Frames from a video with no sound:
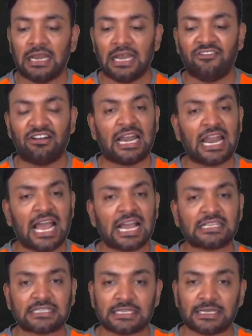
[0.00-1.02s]
11
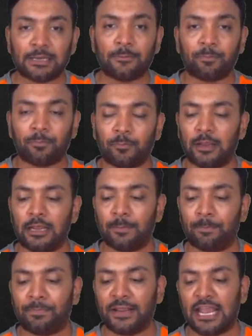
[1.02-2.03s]
lakhs,
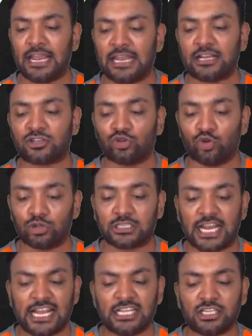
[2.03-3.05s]
PAS no
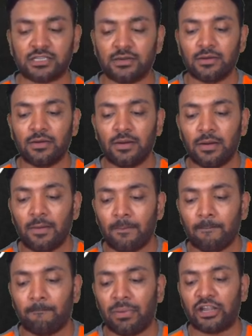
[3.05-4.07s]
change,
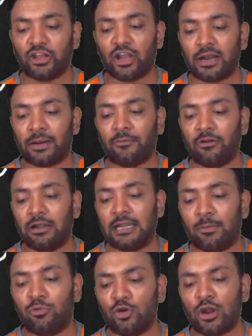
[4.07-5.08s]
but your
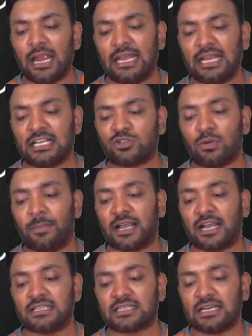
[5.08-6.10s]
WNES will be
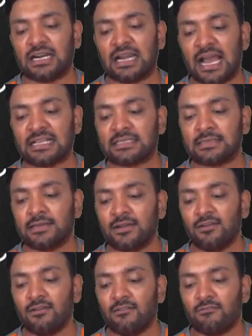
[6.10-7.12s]
considered as
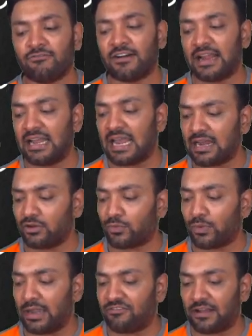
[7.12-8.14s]

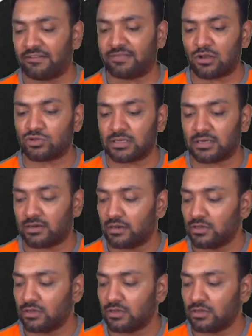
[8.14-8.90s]
5,25,000.